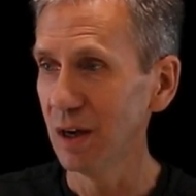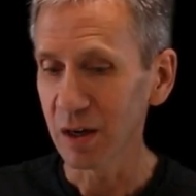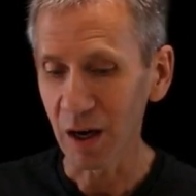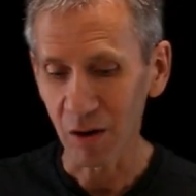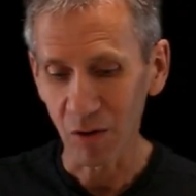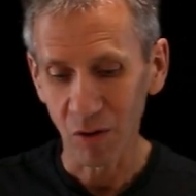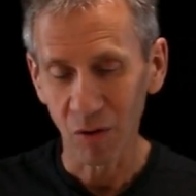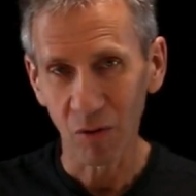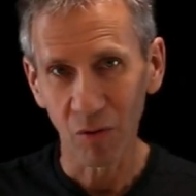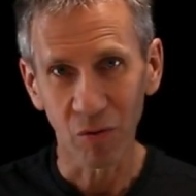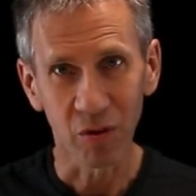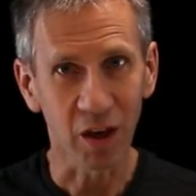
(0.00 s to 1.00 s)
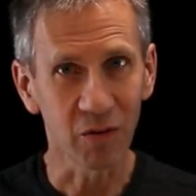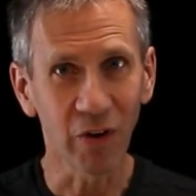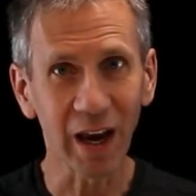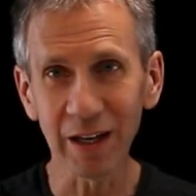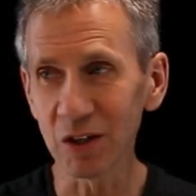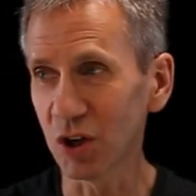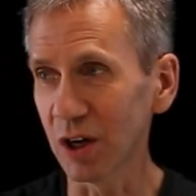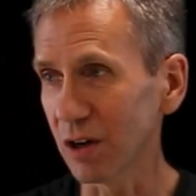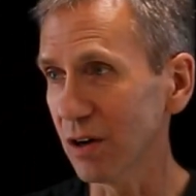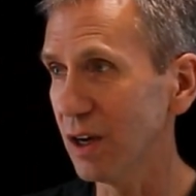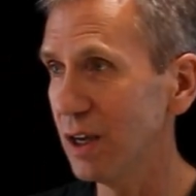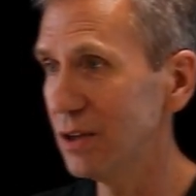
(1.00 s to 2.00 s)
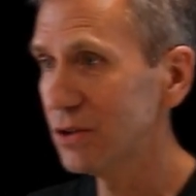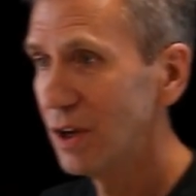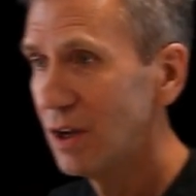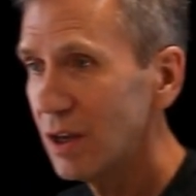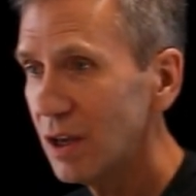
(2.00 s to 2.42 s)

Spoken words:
Now, the advantage here is